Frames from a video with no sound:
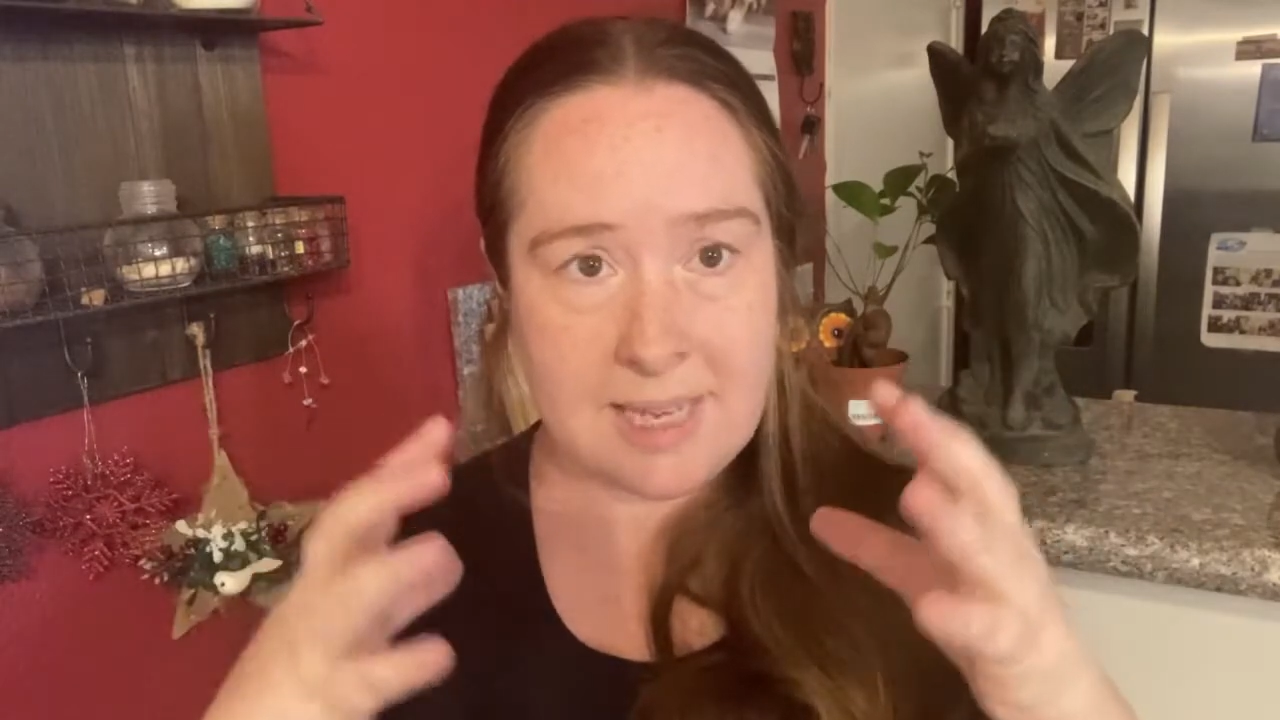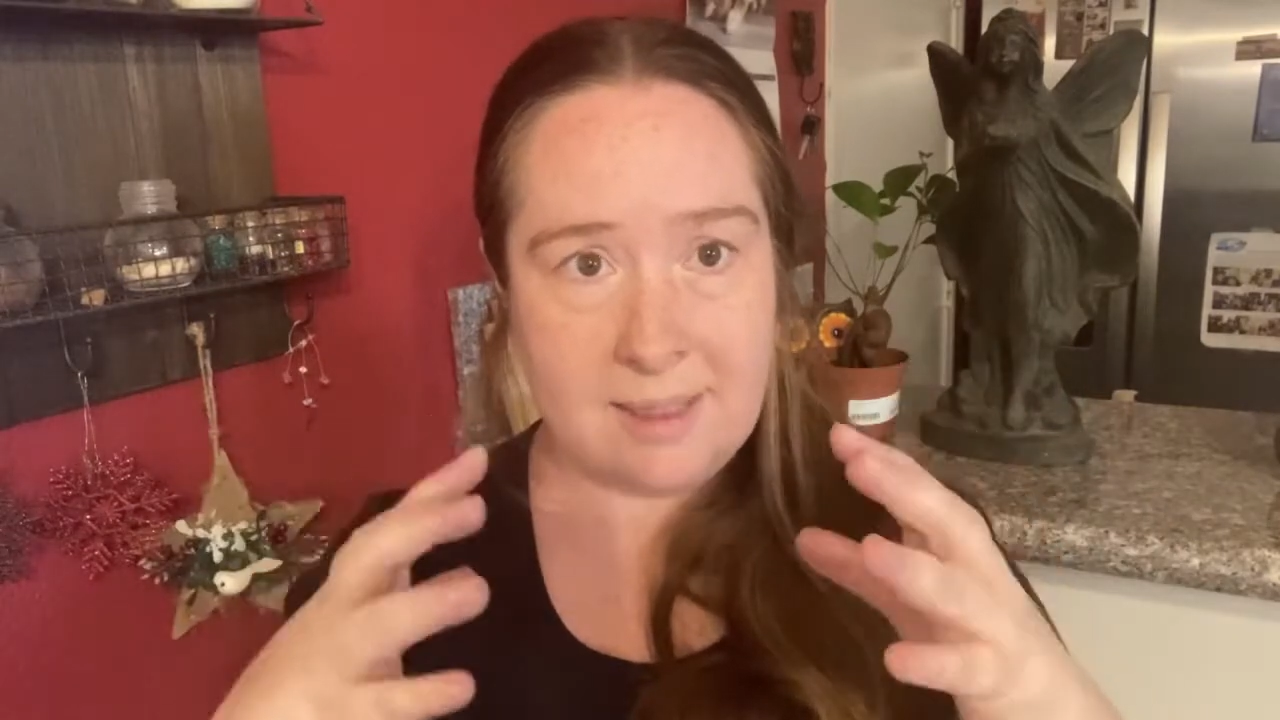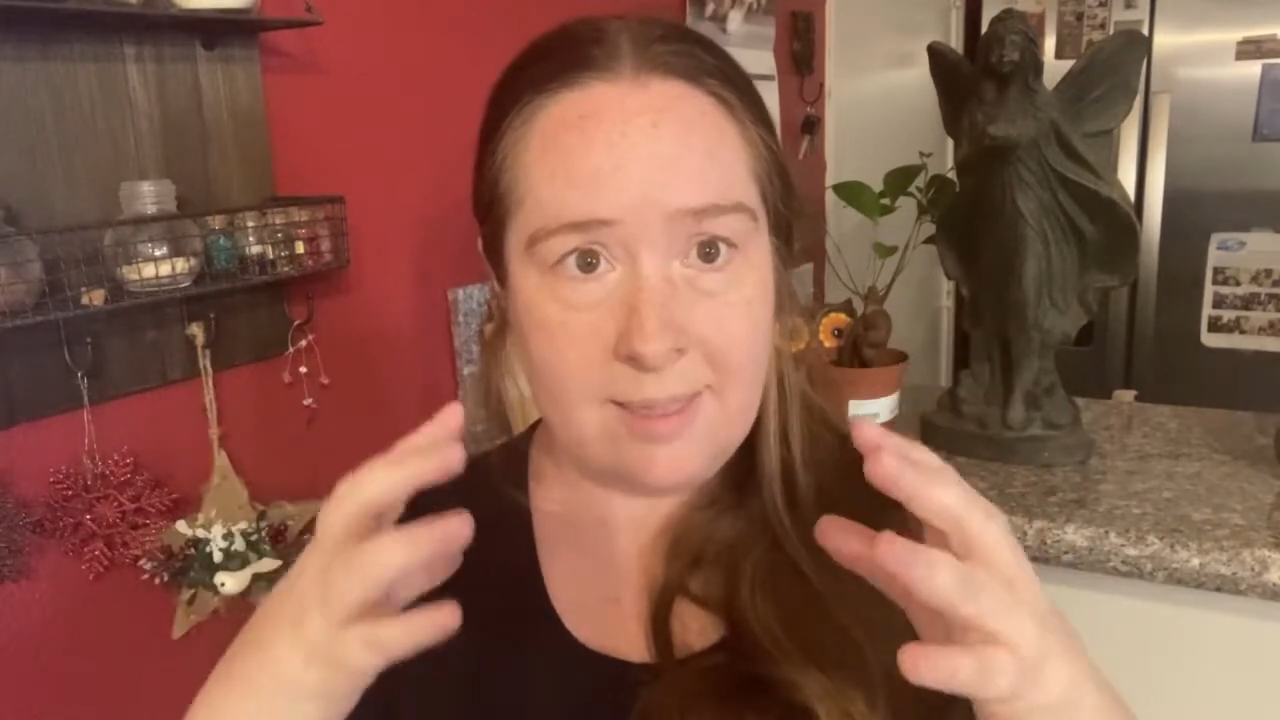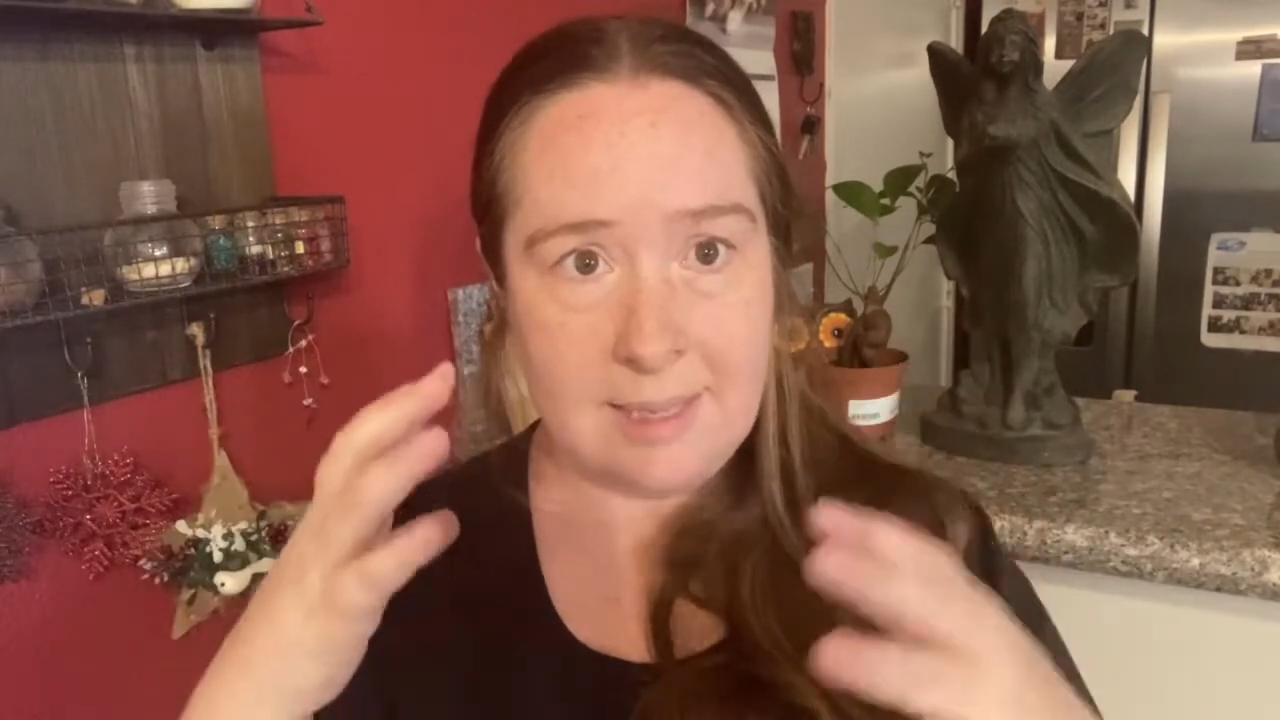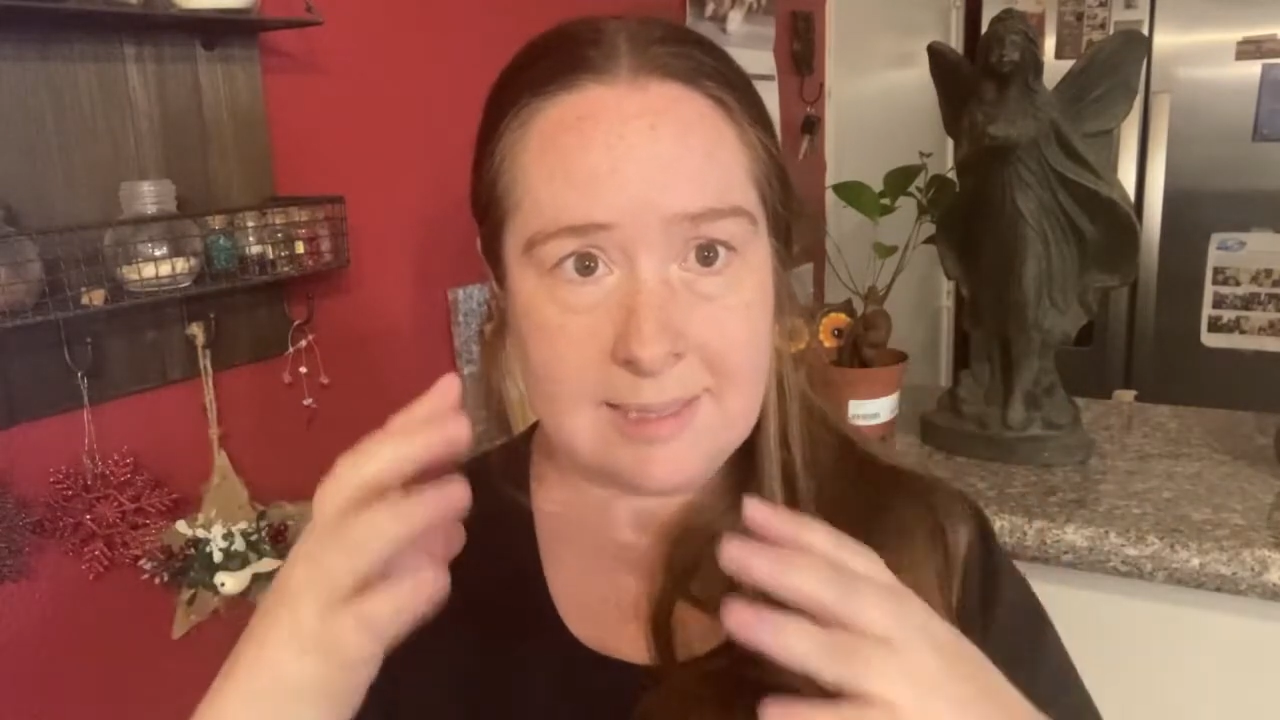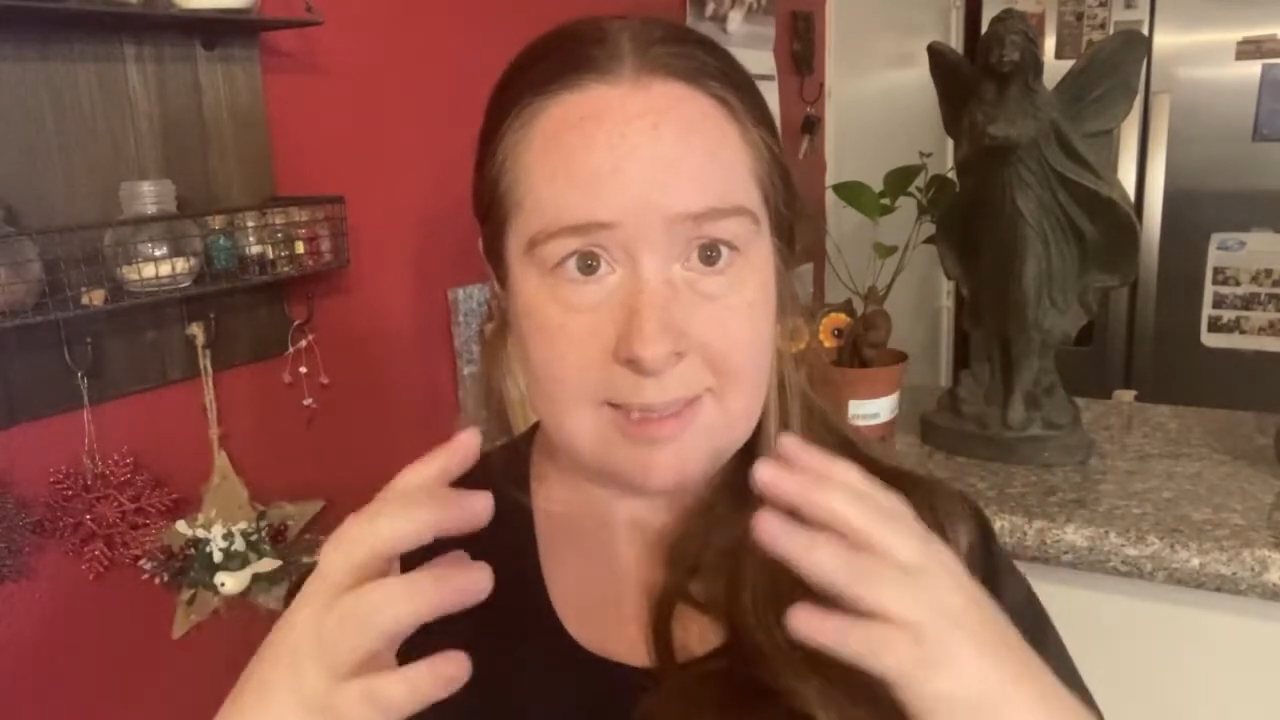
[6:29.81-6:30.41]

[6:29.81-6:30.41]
and things